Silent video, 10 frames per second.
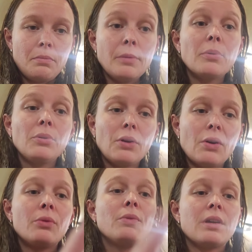People
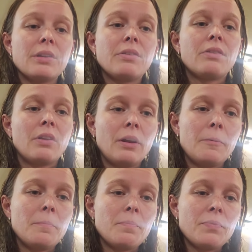know this,
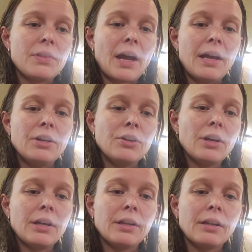that
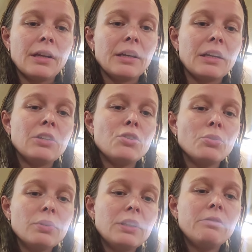in like
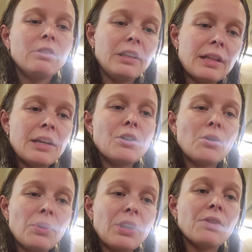intuitively they
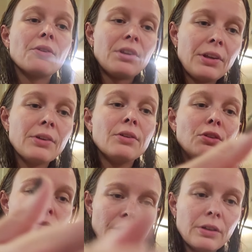know that you're healed,
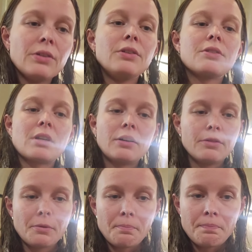you've healed yourself.
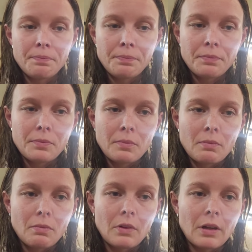
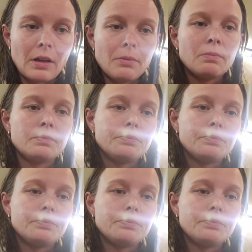Okay.